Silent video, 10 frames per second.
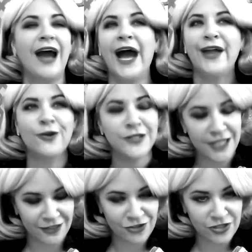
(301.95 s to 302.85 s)
higher
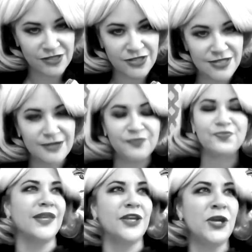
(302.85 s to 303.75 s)
intelligence.
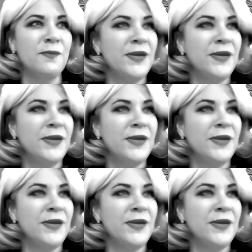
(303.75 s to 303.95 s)
You